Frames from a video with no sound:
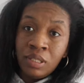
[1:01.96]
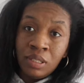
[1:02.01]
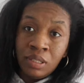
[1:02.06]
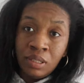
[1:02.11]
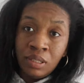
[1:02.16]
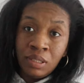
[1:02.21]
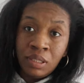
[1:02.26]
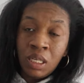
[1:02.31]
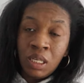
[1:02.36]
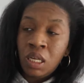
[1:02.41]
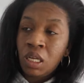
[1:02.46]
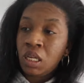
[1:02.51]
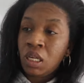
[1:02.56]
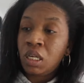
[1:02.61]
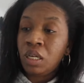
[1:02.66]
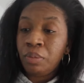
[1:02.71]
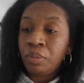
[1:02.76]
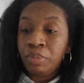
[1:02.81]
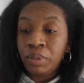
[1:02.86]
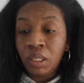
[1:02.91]
is
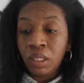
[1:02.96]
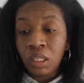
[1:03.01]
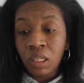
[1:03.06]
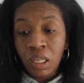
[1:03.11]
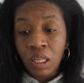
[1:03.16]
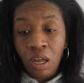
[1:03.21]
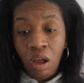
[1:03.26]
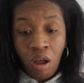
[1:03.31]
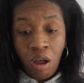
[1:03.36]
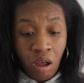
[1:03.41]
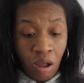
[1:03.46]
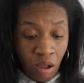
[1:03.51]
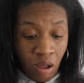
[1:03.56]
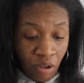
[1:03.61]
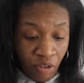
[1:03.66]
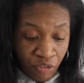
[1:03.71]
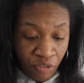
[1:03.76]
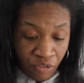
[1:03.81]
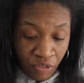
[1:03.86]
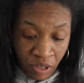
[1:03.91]
completely
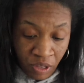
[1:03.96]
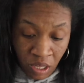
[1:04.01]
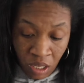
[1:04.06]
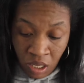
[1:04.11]
off.